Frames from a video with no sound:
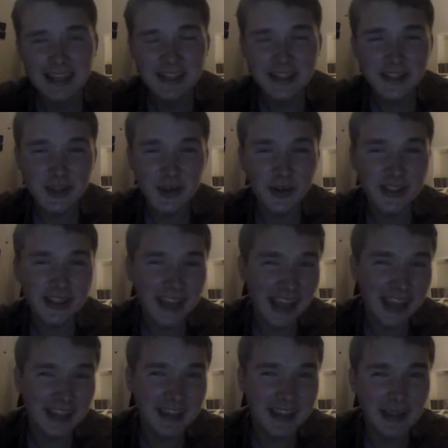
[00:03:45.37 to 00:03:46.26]
So
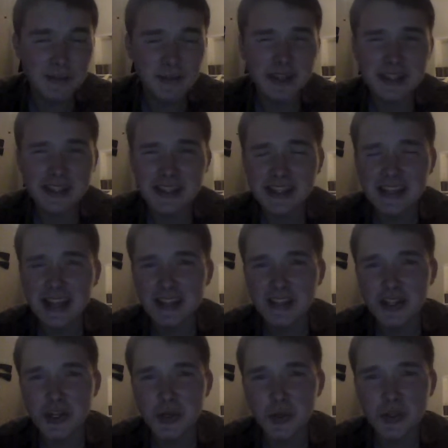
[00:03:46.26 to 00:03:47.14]
yeah, the
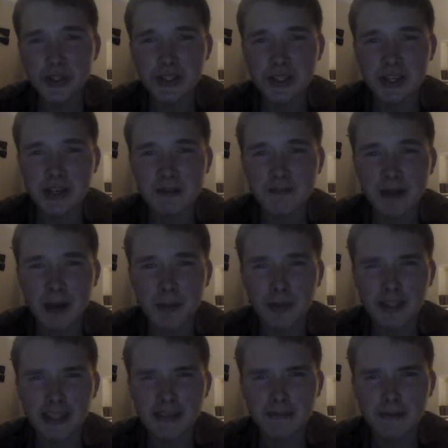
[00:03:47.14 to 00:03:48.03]
M16A2 was I
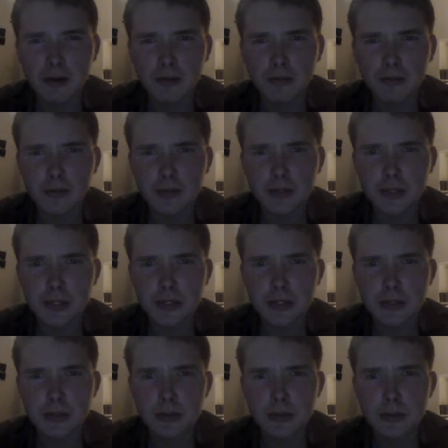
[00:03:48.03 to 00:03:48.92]
believe
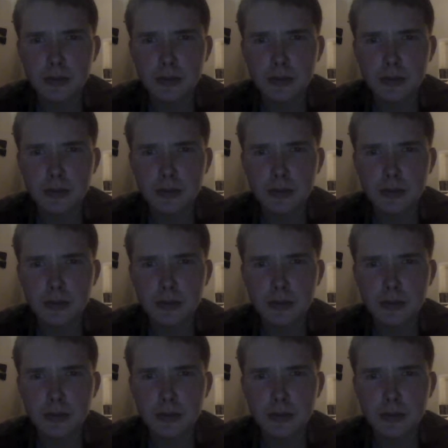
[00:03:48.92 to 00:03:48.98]
published